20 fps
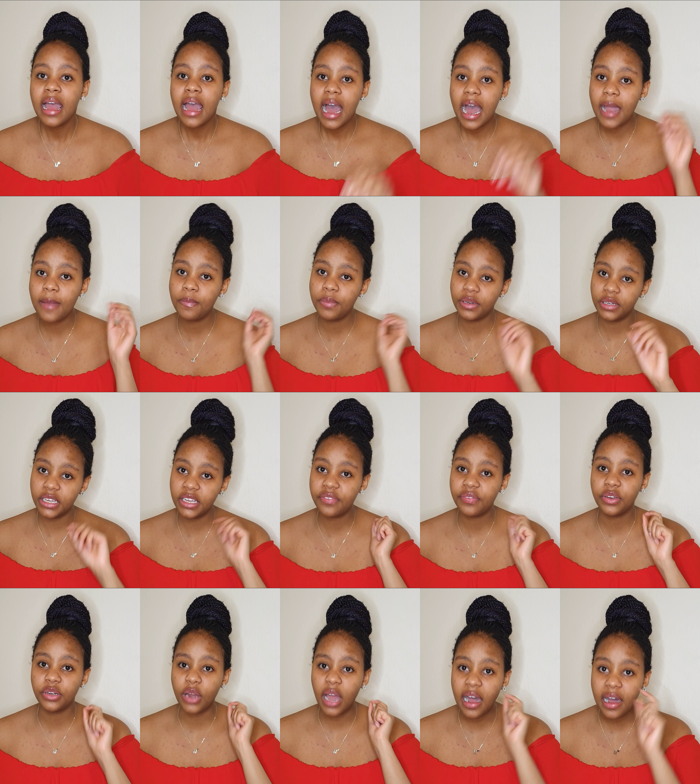I believe
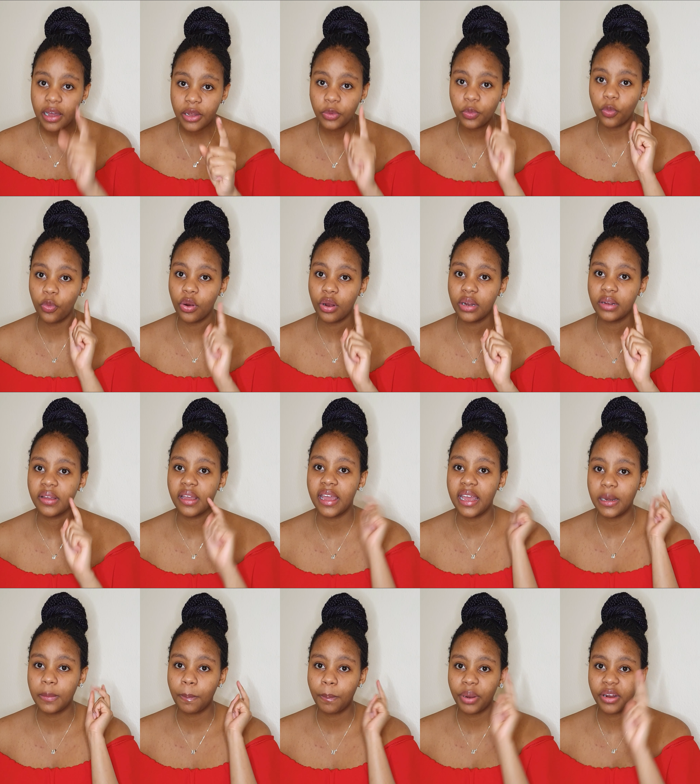in hard work
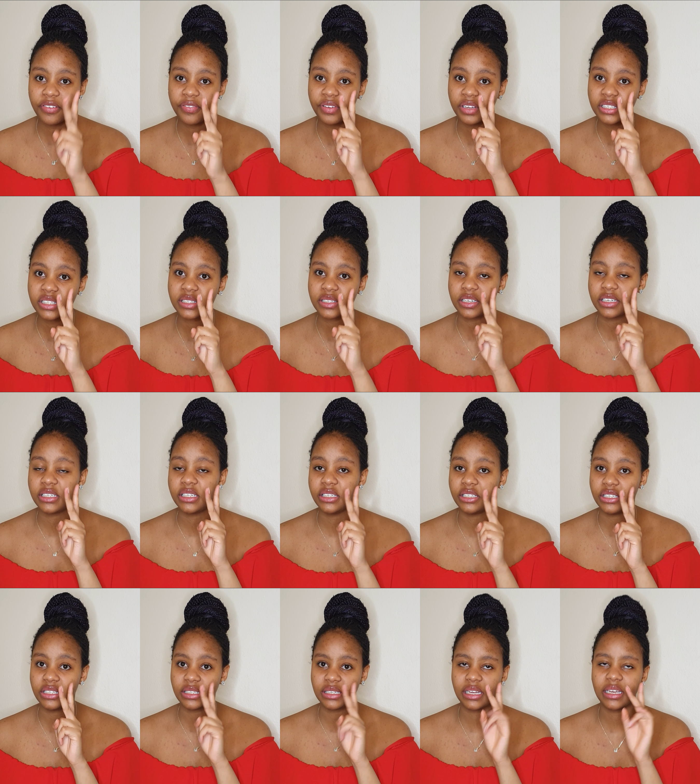and perfect
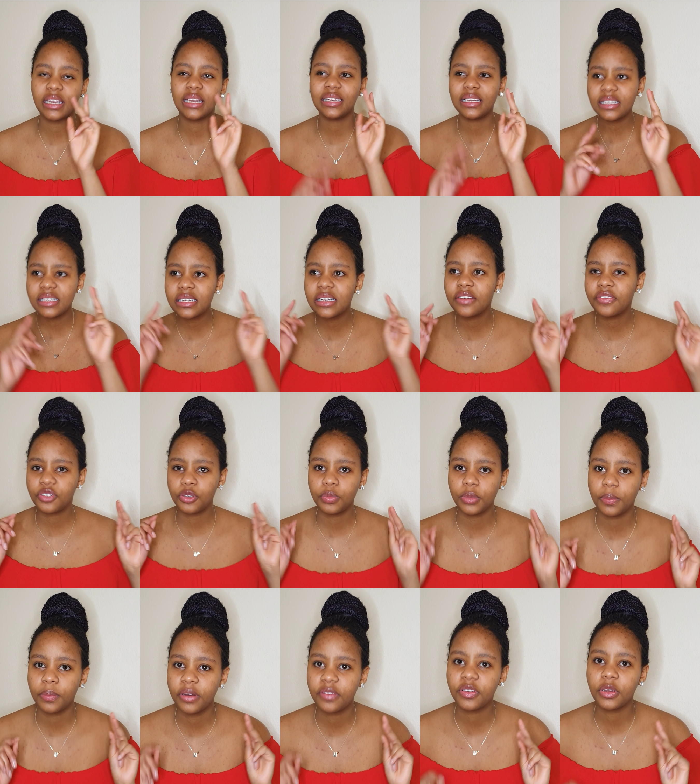strategies. Like, it doesn't have to be
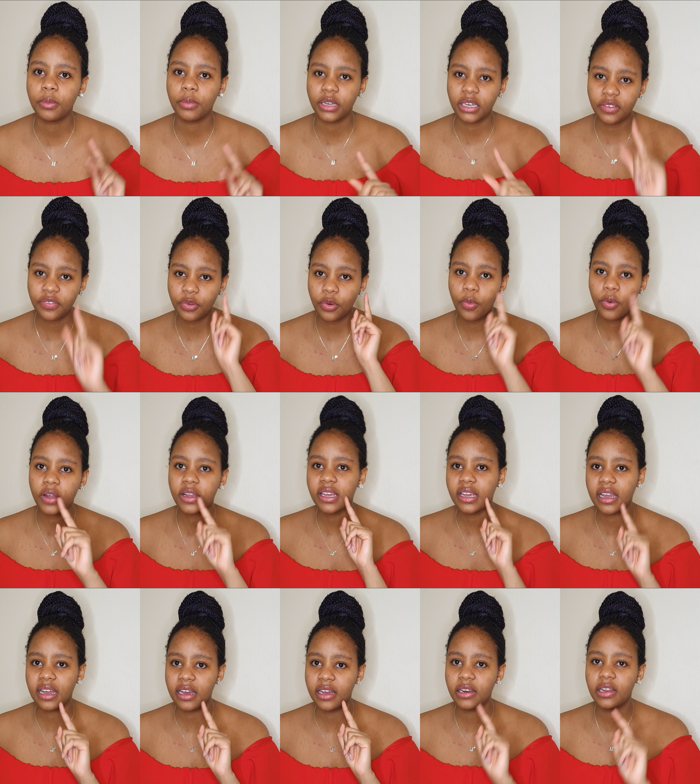perfect, but if you're working
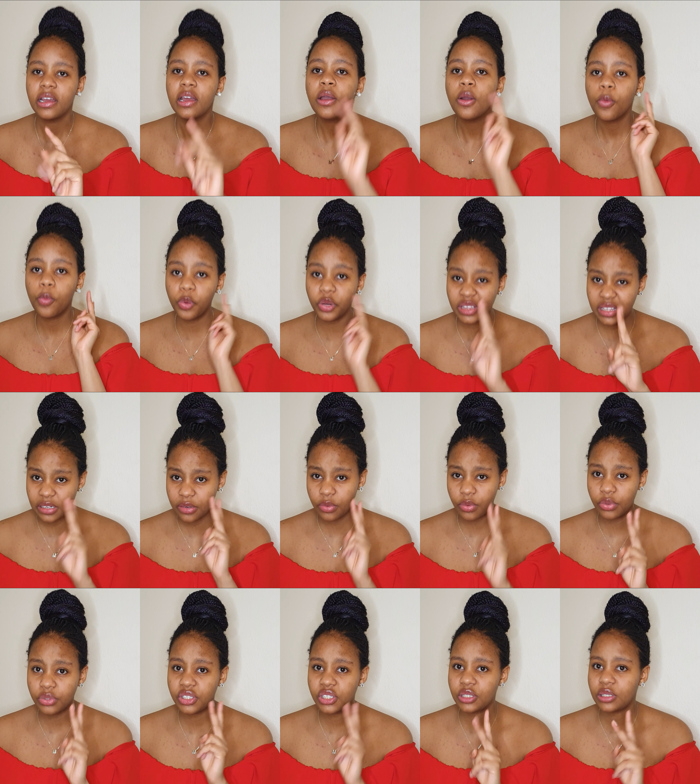hard with a
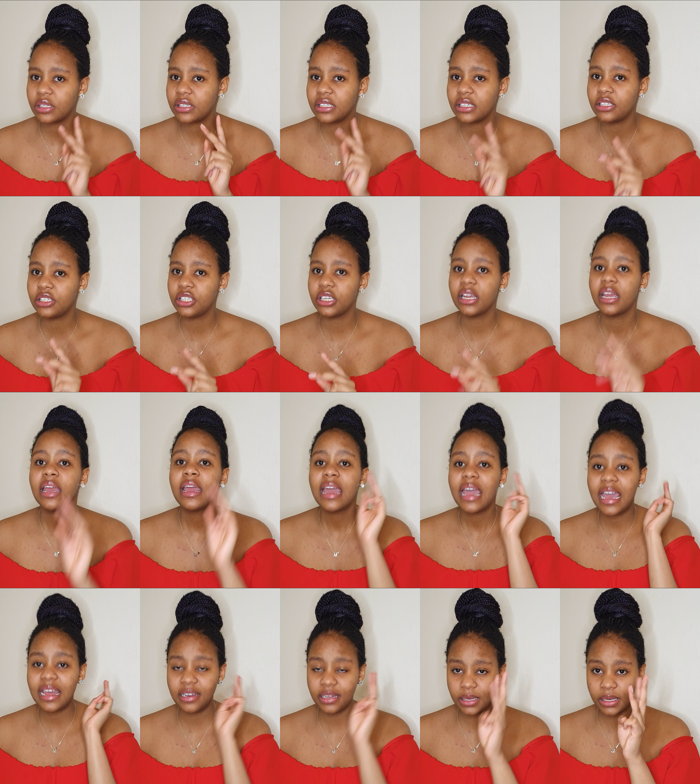good strategy
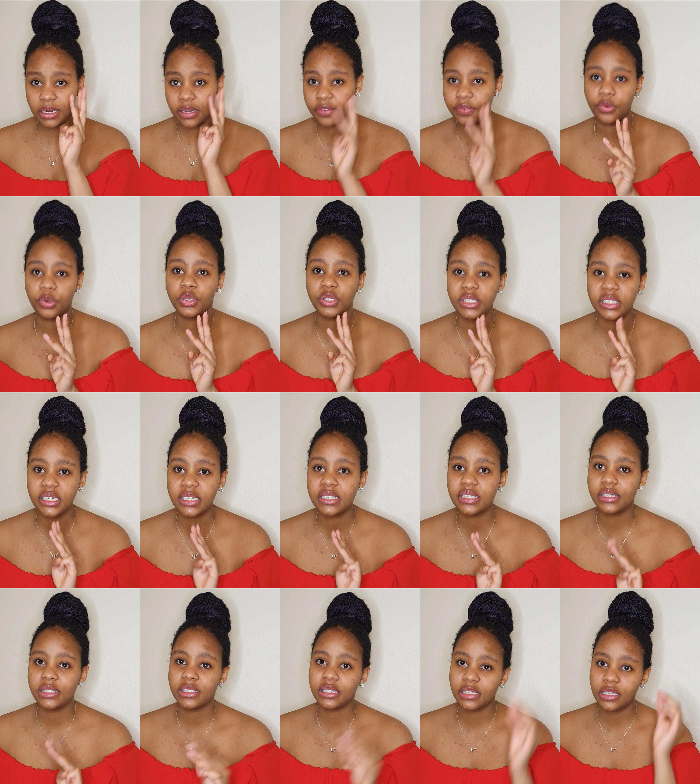and enough
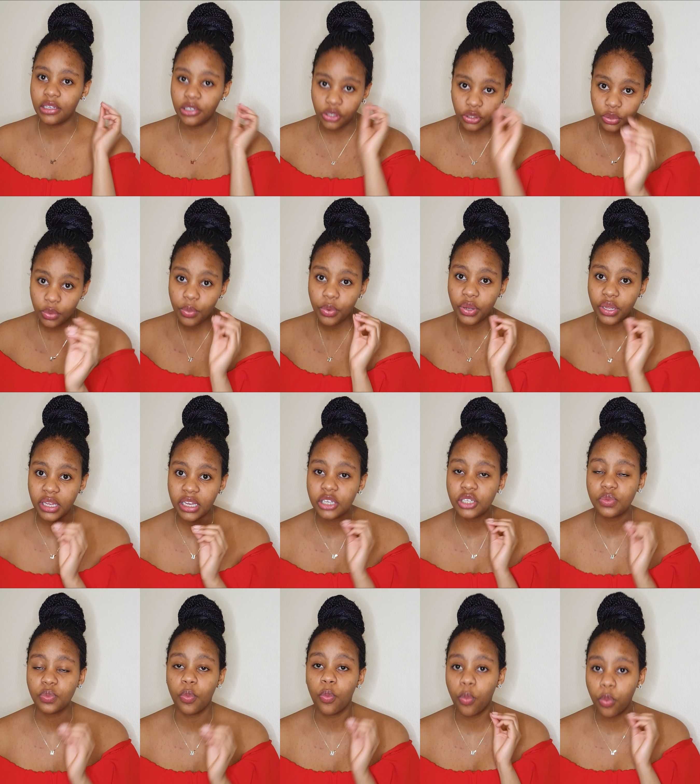consistency, you will
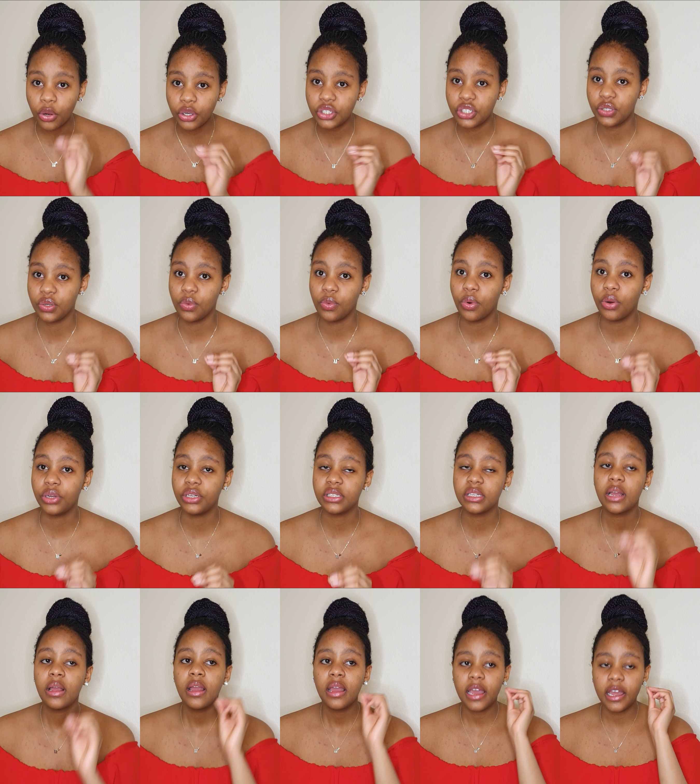get what you want,
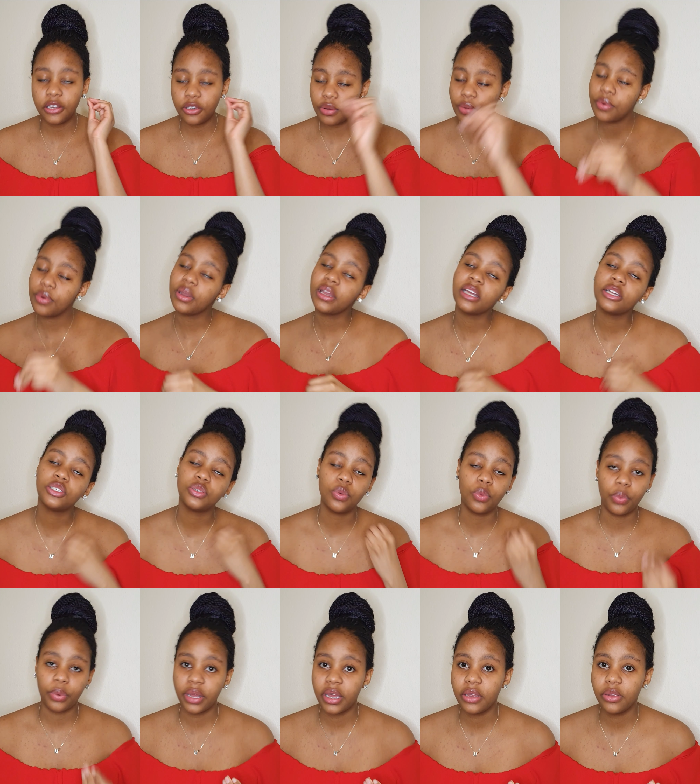and you will get to
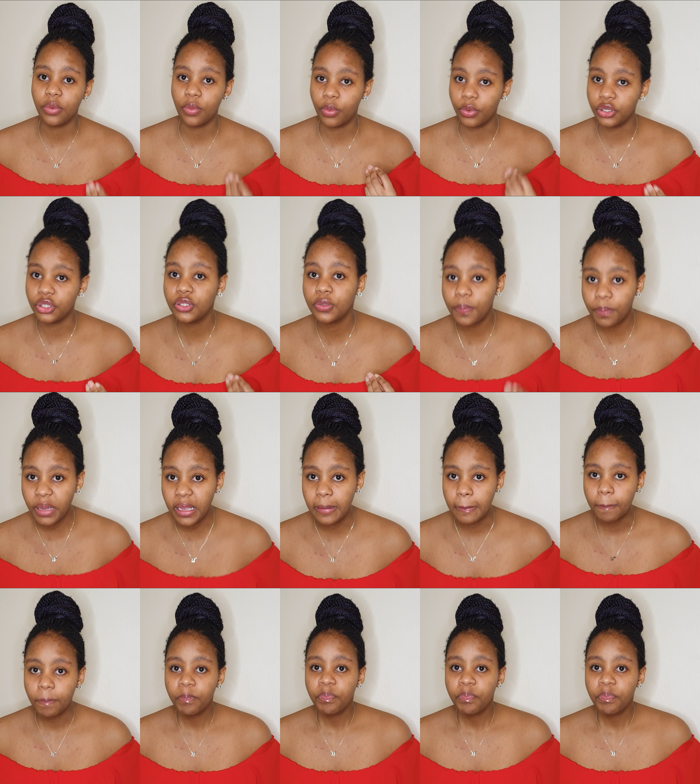where you want to be.